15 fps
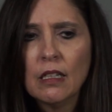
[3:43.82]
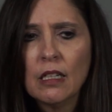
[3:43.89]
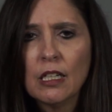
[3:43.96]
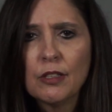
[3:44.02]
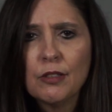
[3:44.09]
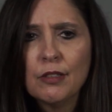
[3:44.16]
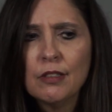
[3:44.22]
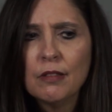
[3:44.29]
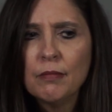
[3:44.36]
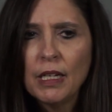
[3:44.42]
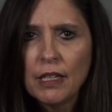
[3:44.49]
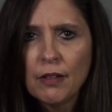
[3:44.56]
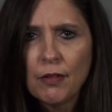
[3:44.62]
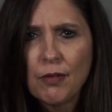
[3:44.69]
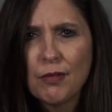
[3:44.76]
I couldn't have
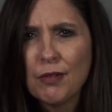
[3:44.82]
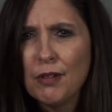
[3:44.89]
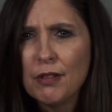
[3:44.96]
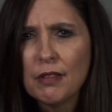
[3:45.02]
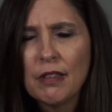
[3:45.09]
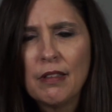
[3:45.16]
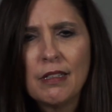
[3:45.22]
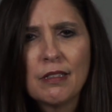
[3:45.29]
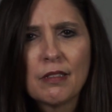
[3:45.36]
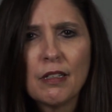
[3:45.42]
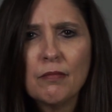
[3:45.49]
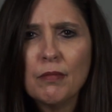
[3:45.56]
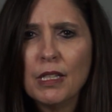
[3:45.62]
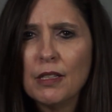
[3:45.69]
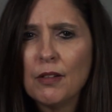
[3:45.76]
made it through all the things I've
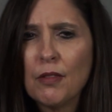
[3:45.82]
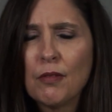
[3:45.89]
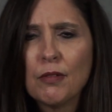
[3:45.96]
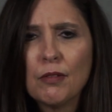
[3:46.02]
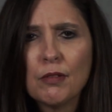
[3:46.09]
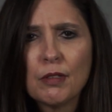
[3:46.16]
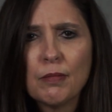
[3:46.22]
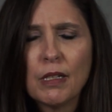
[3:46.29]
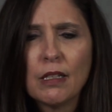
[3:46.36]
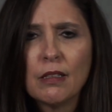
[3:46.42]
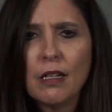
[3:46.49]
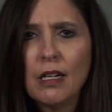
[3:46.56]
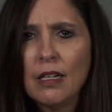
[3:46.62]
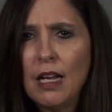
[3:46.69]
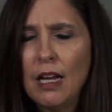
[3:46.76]
made it through. There's been a
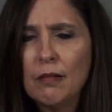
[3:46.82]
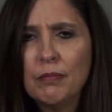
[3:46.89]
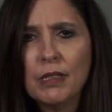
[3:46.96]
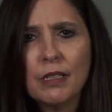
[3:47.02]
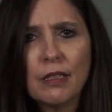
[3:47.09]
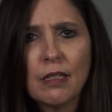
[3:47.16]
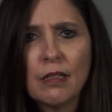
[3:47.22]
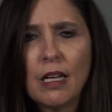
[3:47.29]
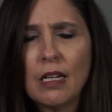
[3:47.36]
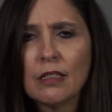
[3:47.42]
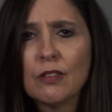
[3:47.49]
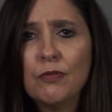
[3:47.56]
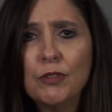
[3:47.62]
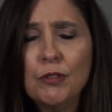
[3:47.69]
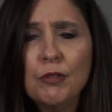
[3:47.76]
lot happen in the
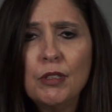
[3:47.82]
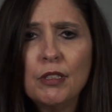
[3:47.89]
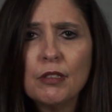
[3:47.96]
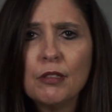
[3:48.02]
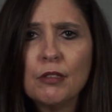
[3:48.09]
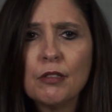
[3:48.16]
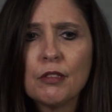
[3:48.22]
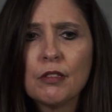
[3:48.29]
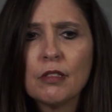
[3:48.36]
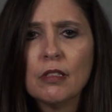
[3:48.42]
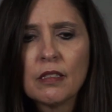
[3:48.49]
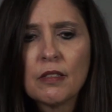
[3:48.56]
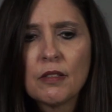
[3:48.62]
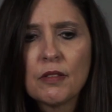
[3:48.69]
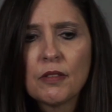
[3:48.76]
last few years.
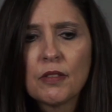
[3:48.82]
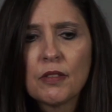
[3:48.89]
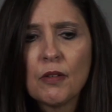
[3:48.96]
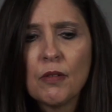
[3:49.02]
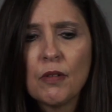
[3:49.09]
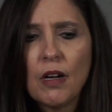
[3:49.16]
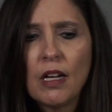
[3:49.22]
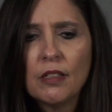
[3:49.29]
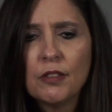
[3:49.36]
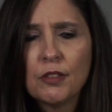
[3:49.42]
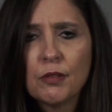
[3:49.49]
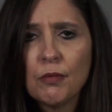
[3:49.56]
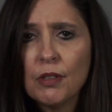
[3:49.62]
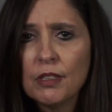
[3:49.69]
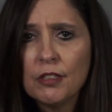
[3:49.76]
So I
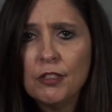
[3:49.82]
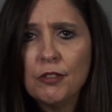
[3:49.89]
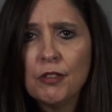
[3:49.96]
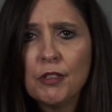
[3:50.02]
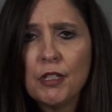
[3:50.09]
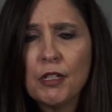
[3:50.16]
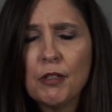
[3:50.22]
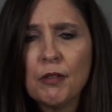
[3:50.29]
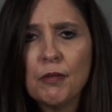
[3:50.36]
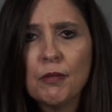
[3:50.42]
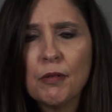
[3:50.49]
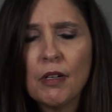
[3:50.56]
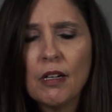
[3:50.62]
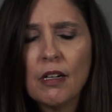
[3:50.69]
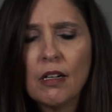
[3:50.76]
just want you to know
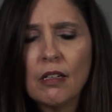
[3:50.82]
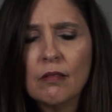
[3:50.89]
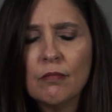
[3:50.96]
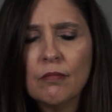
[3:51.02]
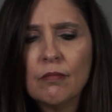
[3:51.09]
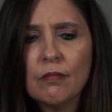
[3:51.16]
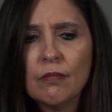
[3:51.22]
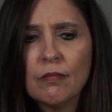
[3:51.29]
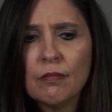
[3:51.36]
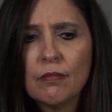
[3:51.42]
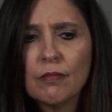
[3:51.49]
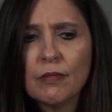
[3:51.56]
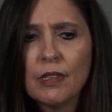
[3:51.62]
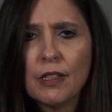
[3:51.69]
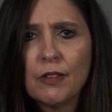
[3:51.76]

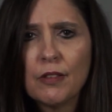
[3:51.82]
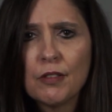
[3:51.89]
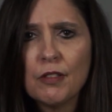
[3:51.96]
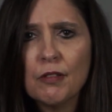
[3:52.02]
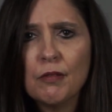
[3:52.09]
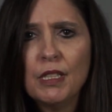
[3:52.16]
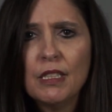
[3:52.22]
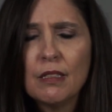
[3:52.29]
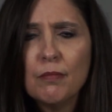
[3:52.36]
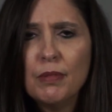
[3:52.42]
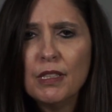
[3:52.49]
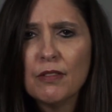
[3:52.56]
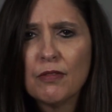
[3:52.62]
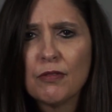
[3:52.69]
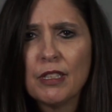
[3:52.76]
that there's no need to
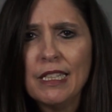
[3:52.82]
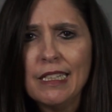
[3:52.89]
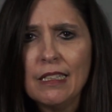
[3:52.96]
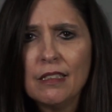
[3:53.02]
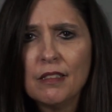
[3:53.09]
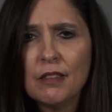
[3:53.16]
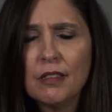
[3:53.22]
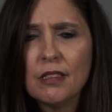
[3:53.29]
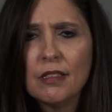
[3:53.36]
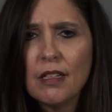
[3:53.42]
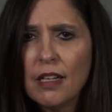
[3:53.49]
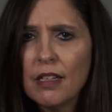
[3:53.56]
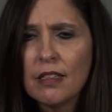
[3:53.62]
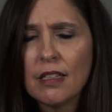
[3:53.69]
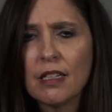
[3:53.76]
be afraid to
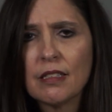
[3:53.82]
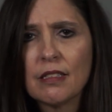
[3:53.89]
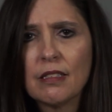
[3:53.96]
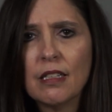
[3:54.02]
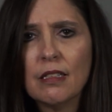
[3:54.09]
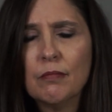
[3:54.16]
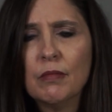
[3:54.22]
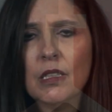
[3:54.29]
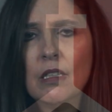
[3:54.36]
take that step.